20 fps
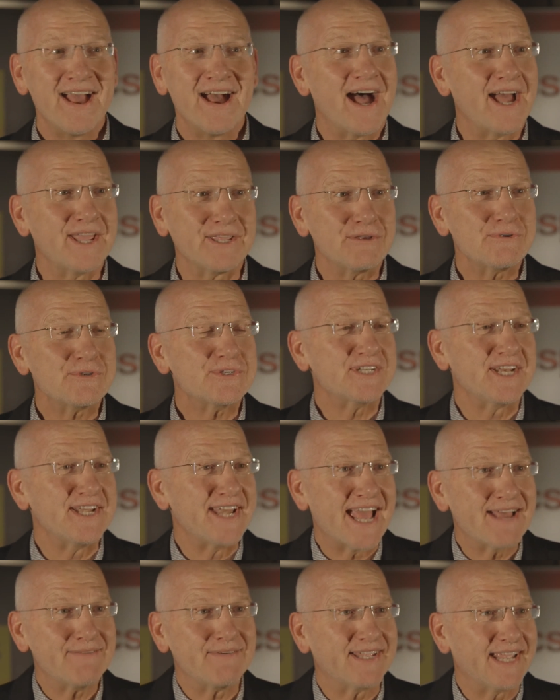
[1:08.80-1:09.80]
I used to
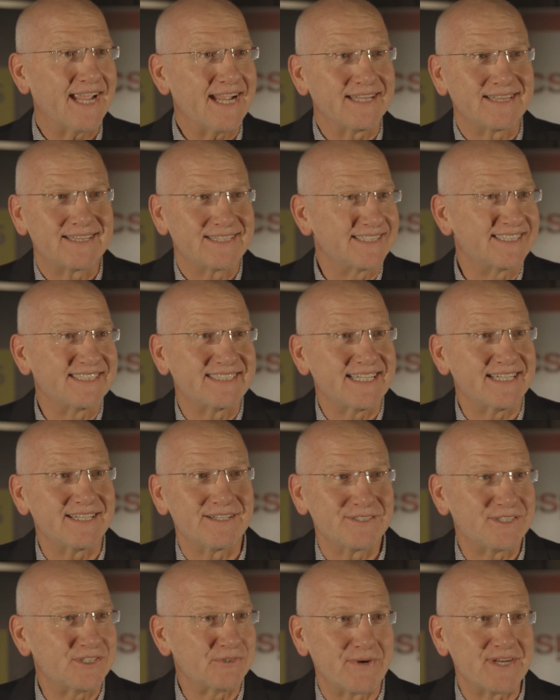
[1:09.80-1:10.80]
navigate the
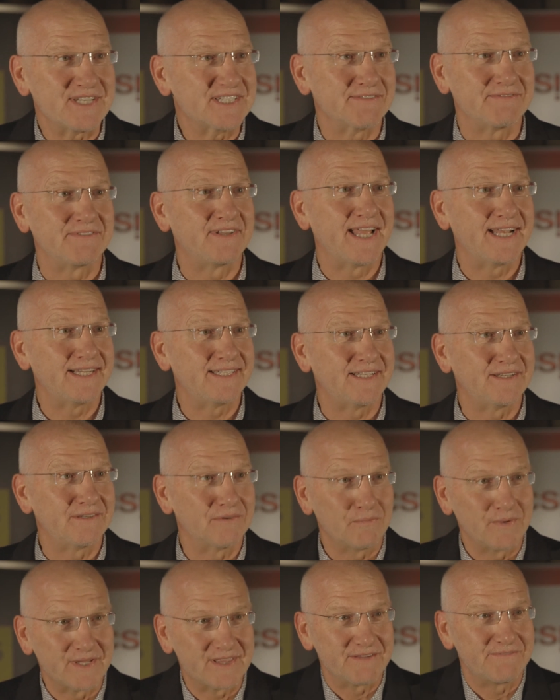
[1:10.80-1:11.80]
city streets of
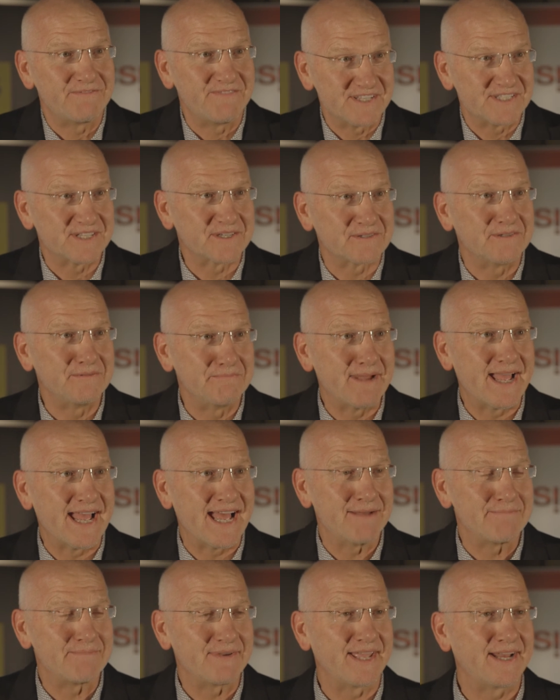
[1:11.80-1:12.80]
London with a physical
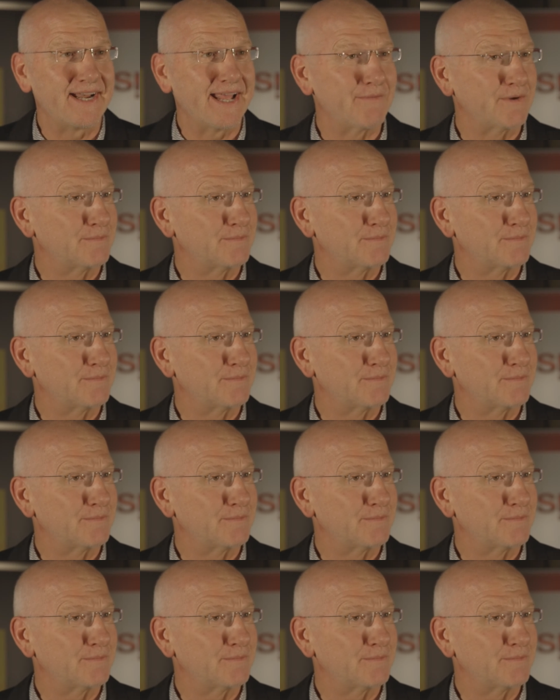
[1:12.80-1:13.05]
map, and I